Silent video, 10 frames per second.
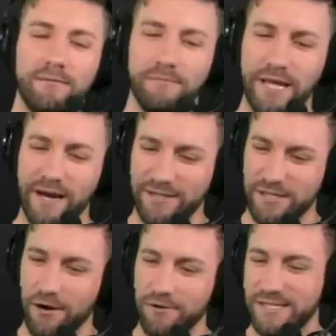Dick
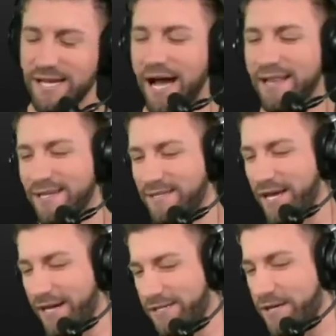So Solid
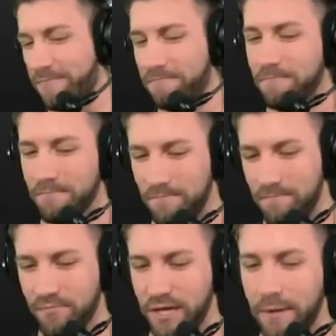Dixit.
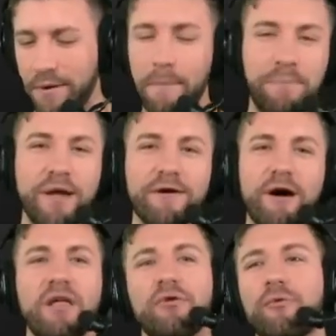Coming up here
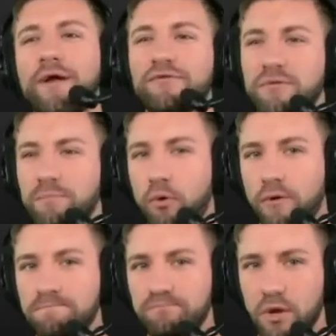on the Raiders
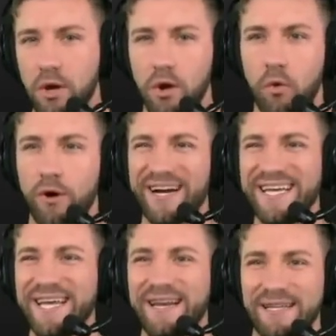Report, we're going to
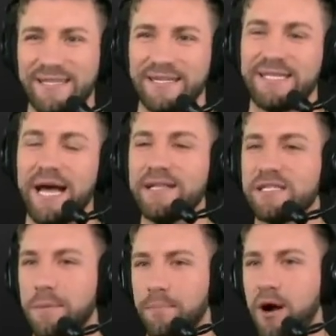get into 10
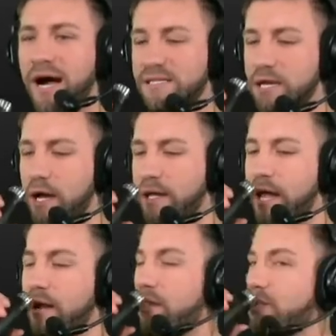surprise cut
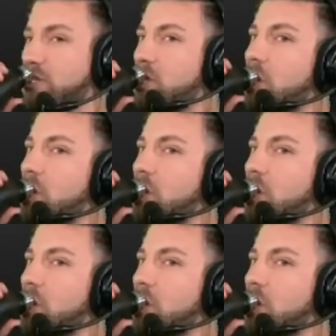candidates